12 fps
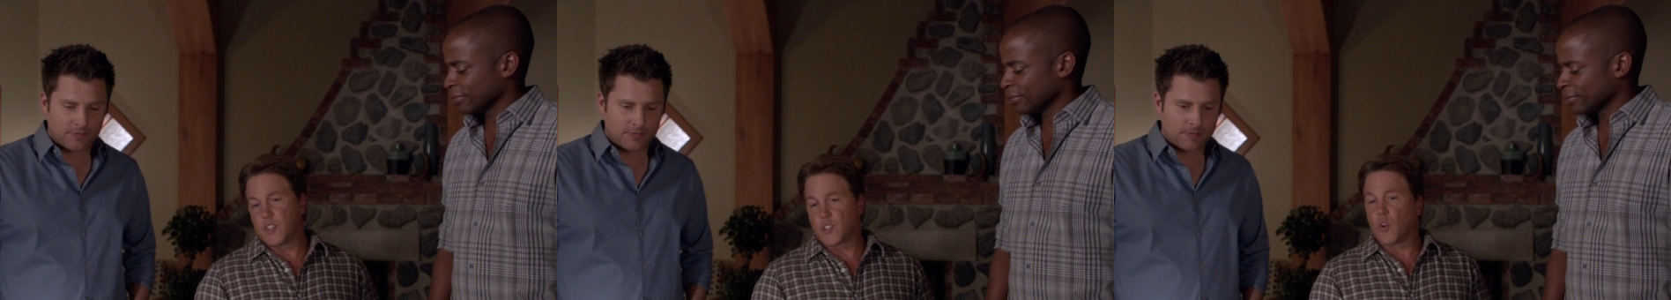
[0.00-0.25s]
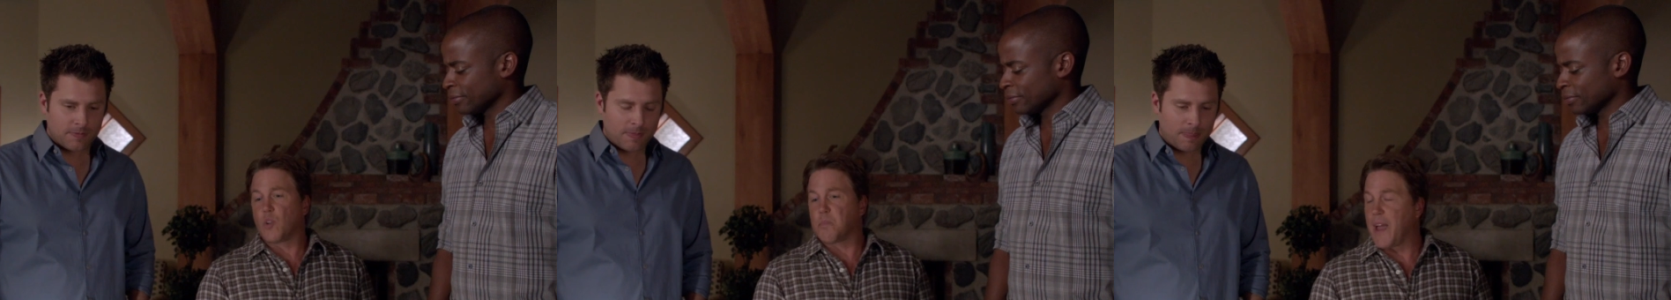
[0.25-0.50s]

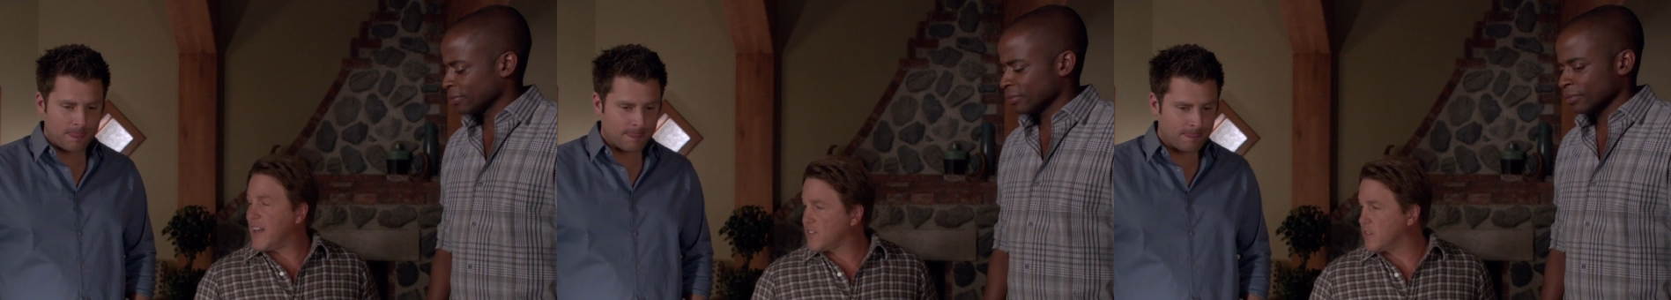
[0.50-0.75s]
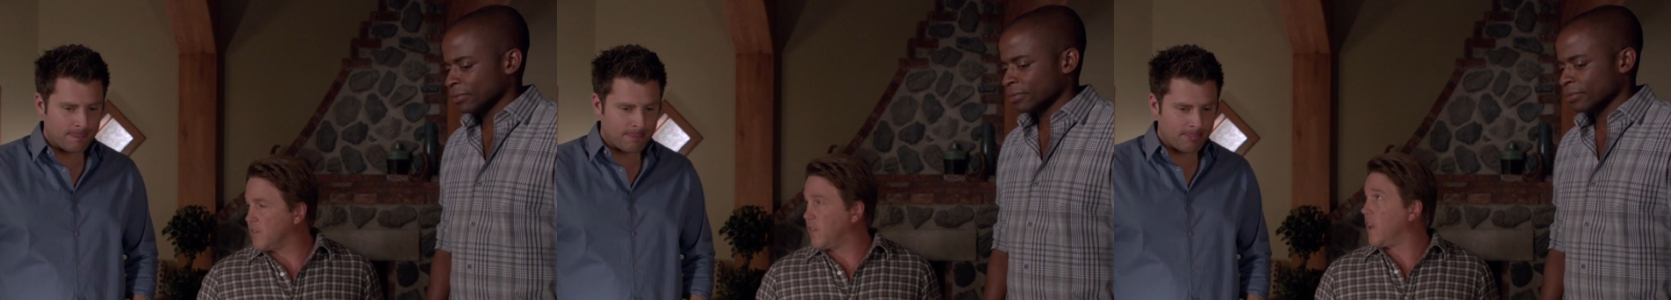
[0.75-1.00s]
Speaker 1: It's called
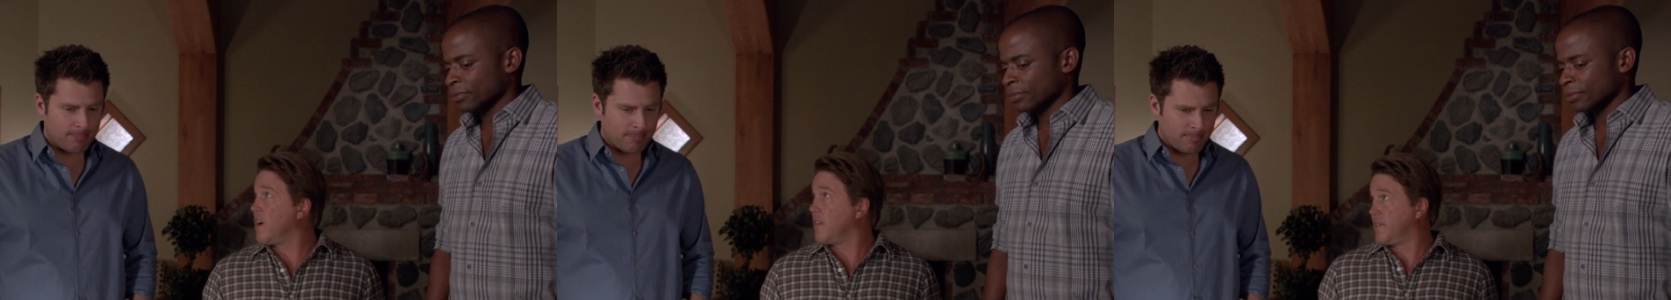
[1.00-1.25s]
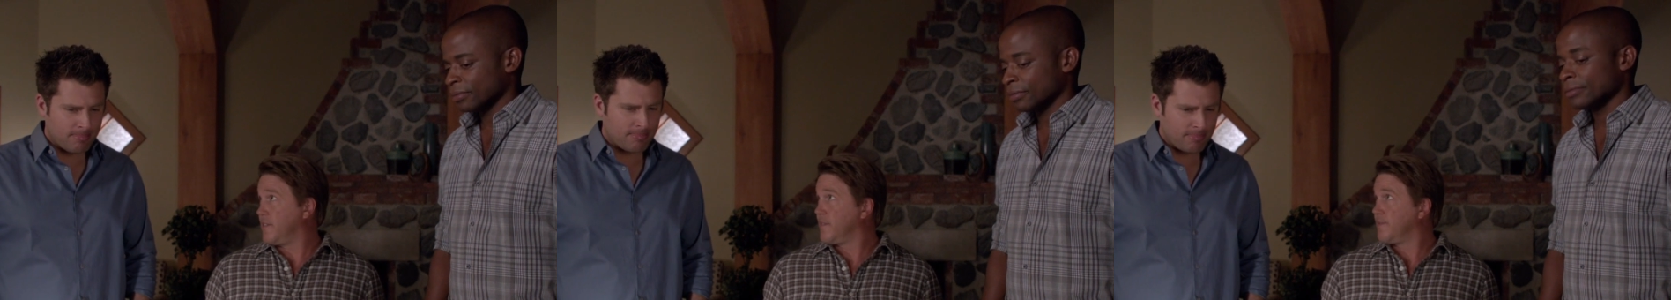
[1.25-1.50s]
Paths of
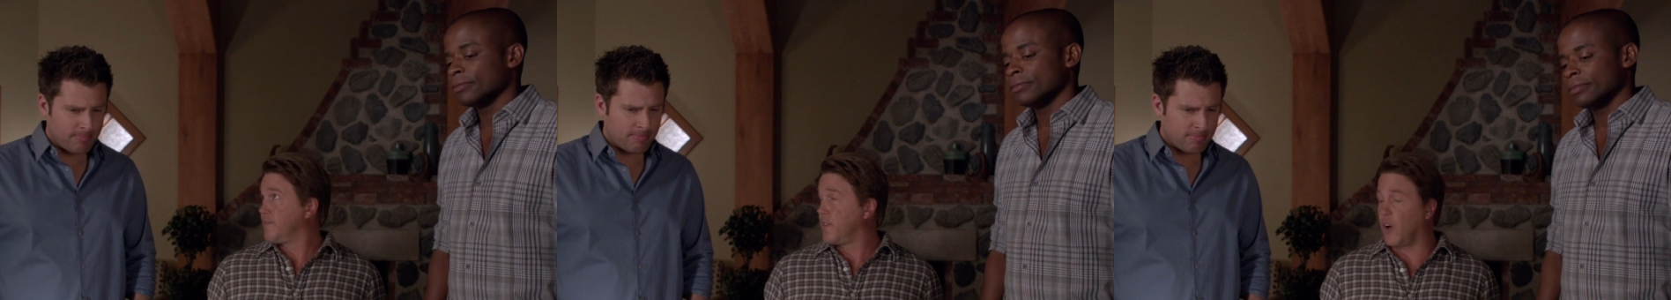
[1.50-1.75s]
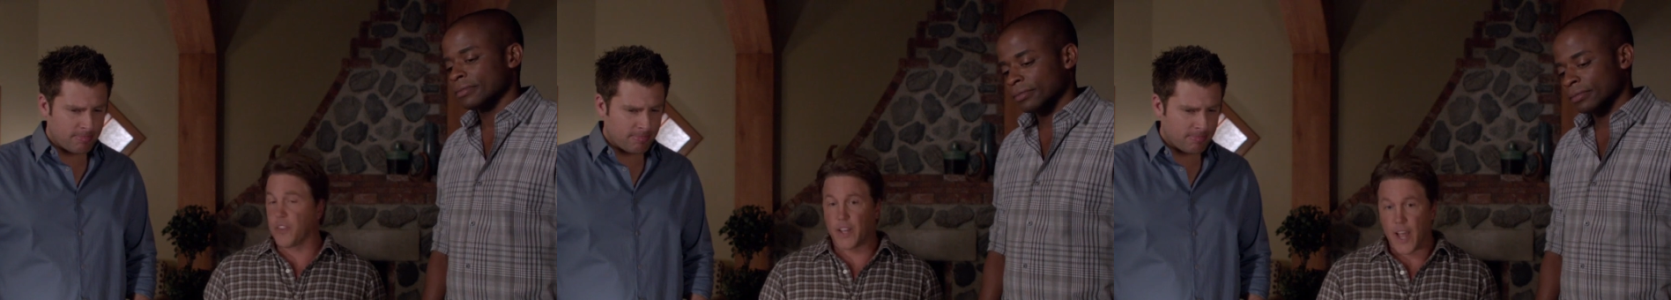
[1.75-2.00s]
Love.
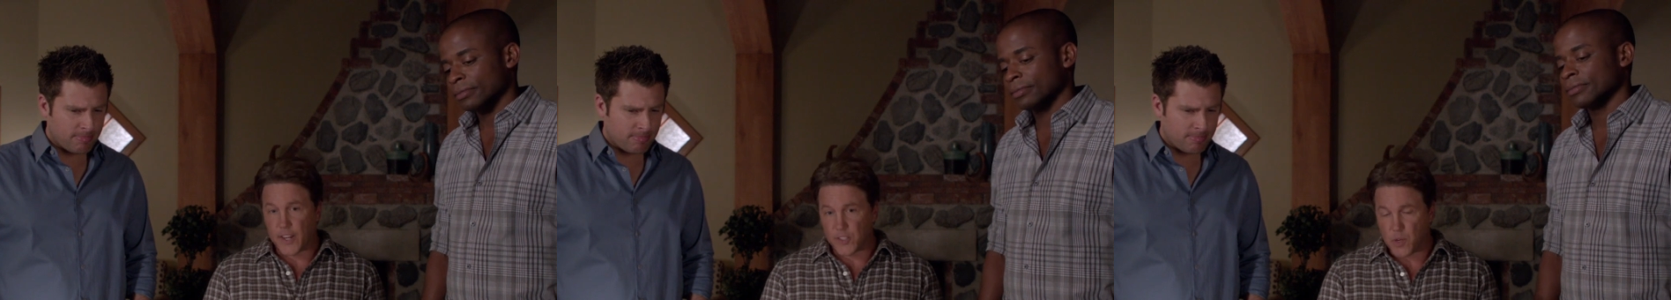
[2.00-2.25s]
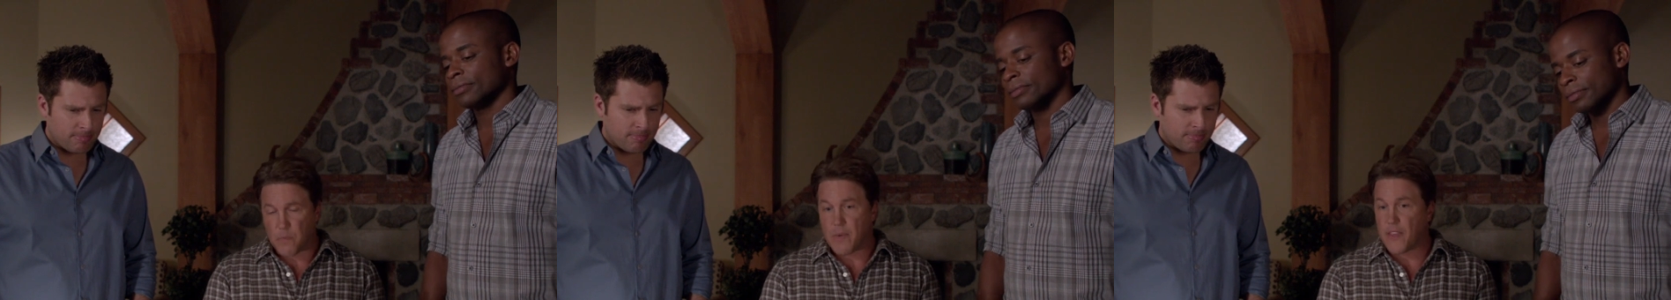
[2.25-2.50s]
All the
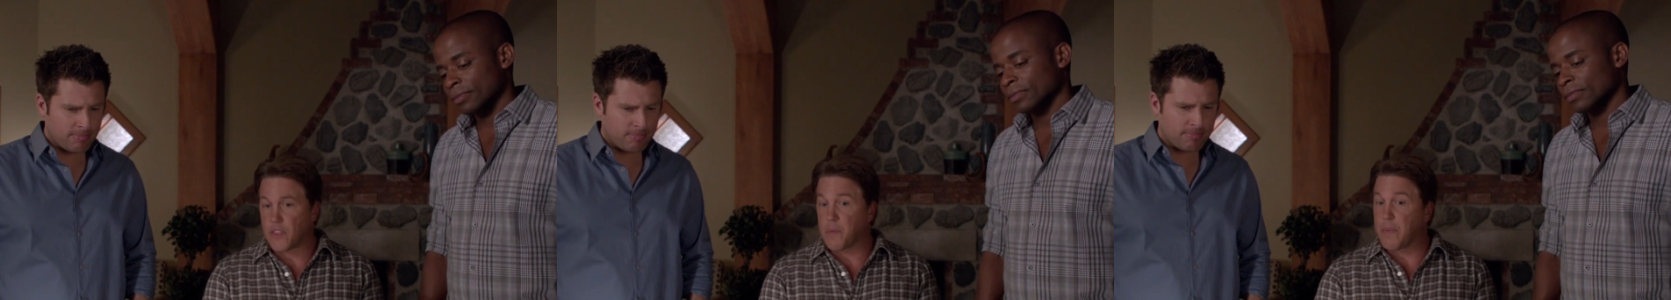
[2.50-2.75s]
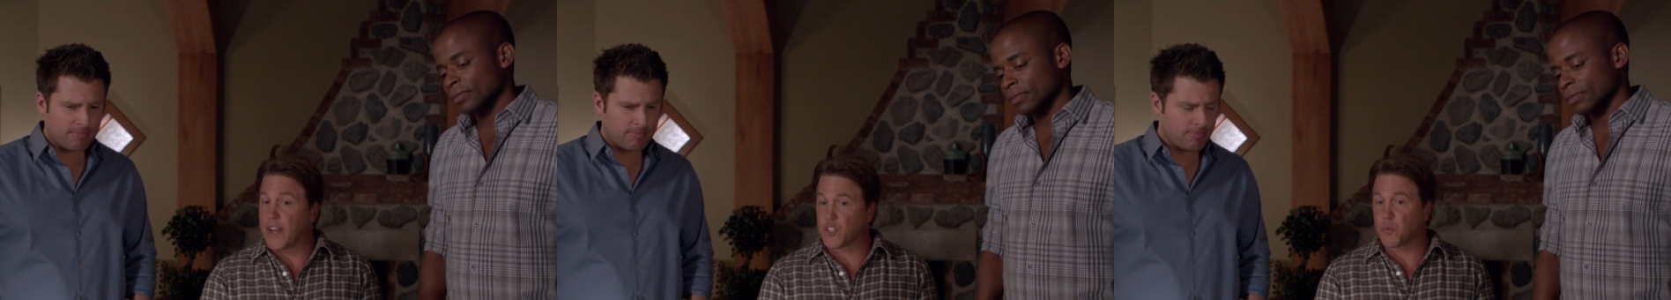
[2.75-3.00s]
guys are men
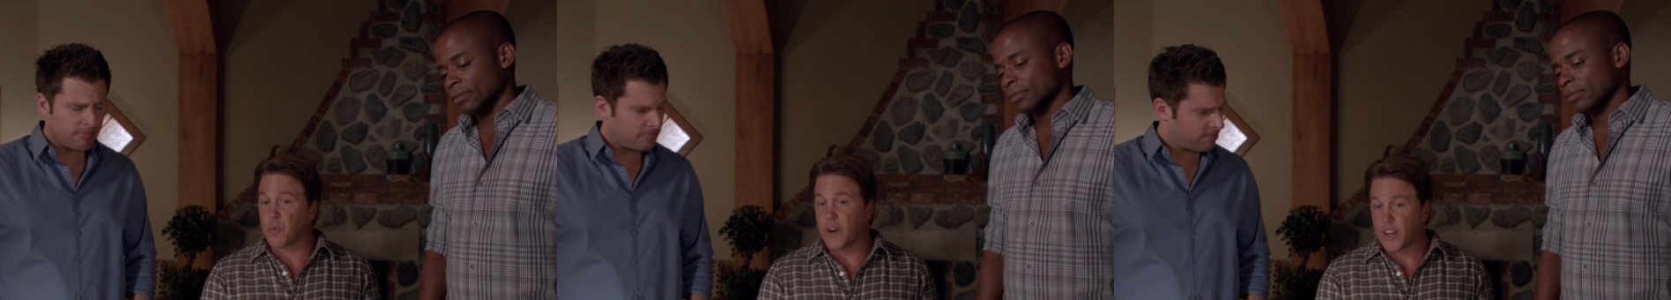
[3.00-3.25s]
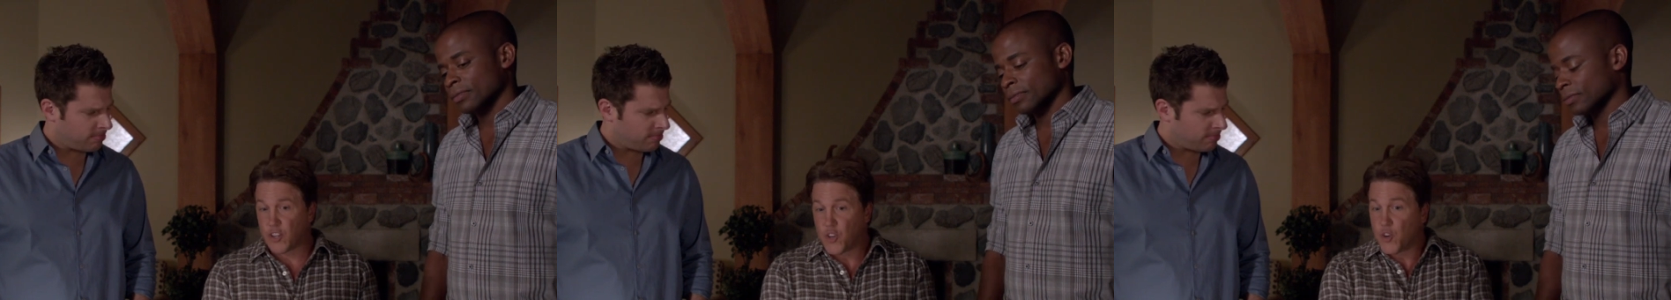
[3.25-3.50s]
that the
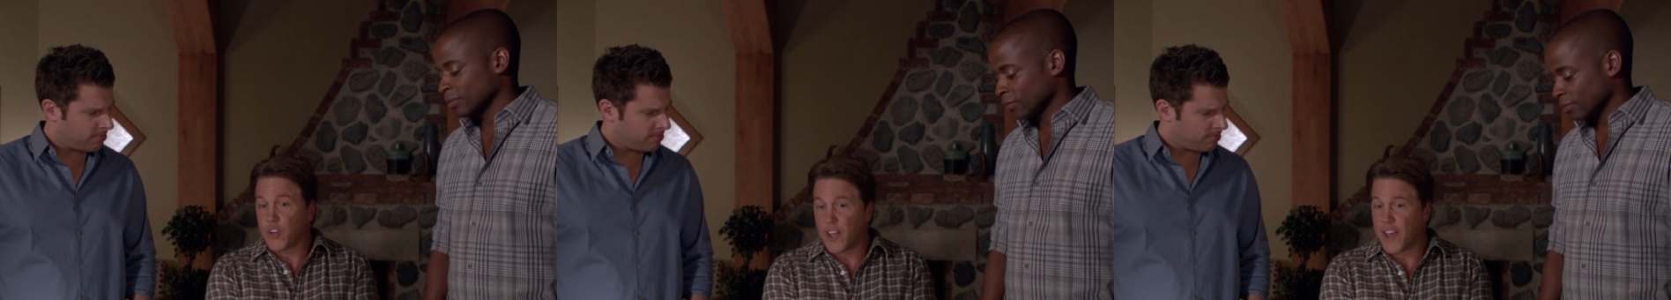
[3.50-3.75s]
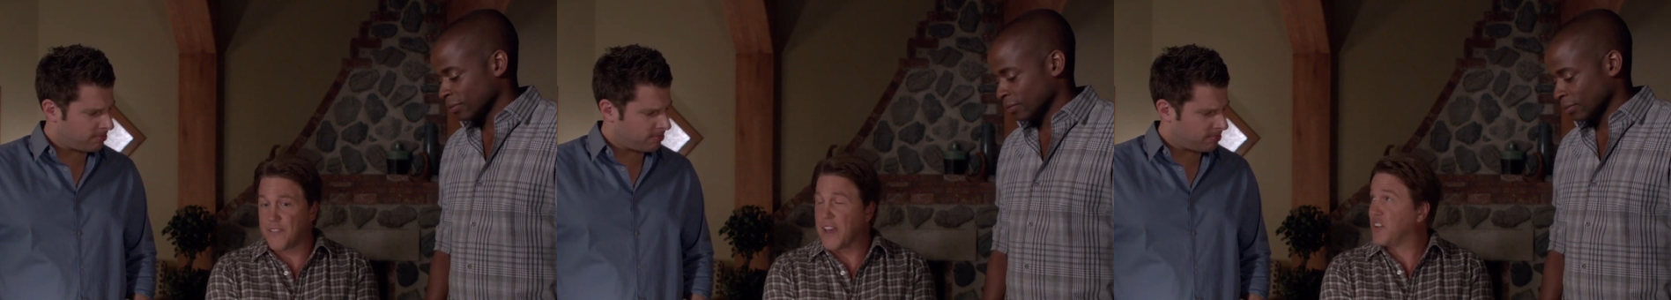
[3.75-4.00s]
Bachelorette could
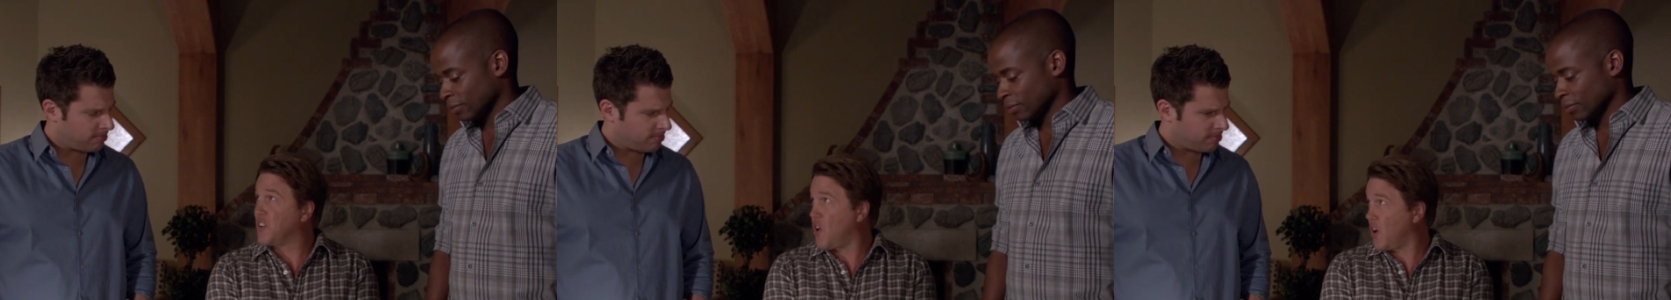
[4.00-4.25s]
have had